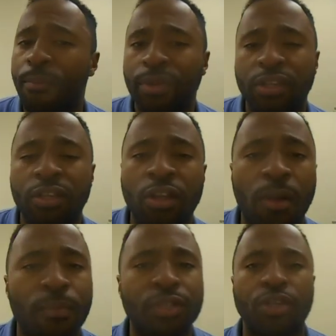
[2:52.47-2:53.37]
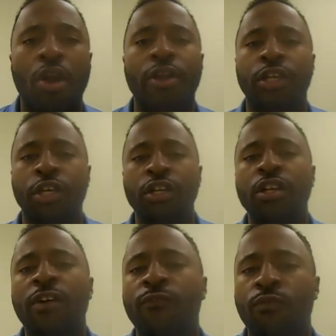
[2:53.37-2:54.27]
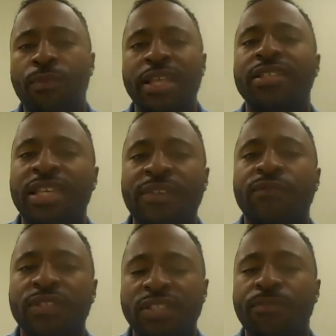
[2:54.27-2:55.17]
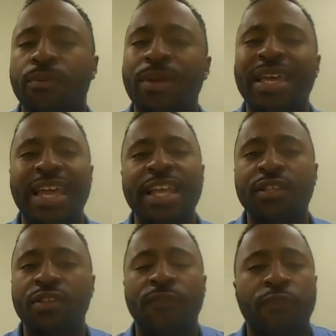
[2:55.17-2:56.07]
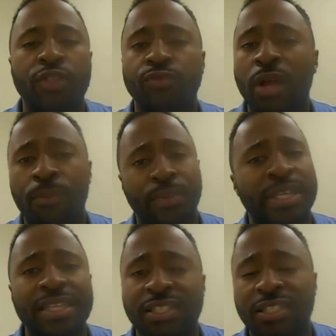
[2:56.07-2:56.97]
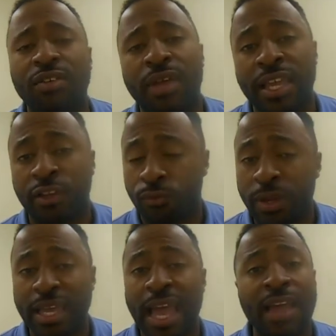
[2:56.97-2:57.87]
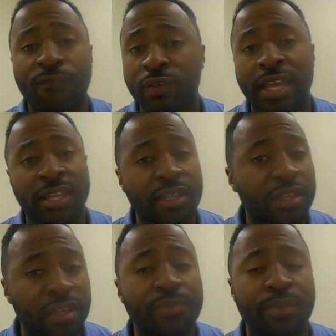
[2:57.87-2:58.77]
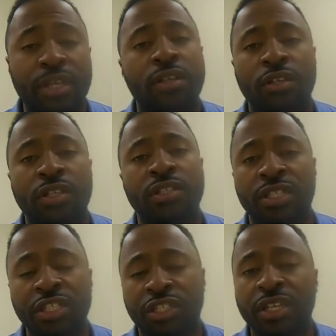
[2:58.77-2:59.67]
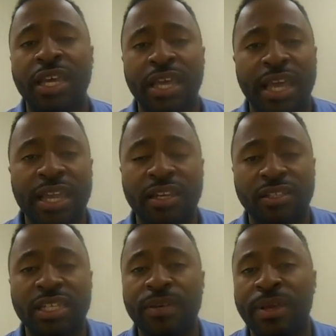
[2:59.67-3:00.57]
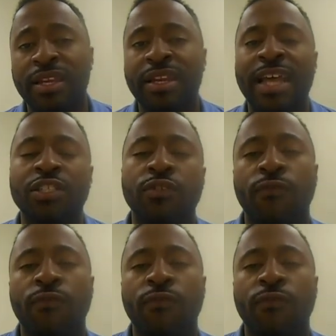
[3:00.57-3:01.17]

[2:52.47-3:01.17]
but the numbers aren't good enough for me to even slip him into the first round. But he's still a great athlete, and he could be a good addition in the team in the National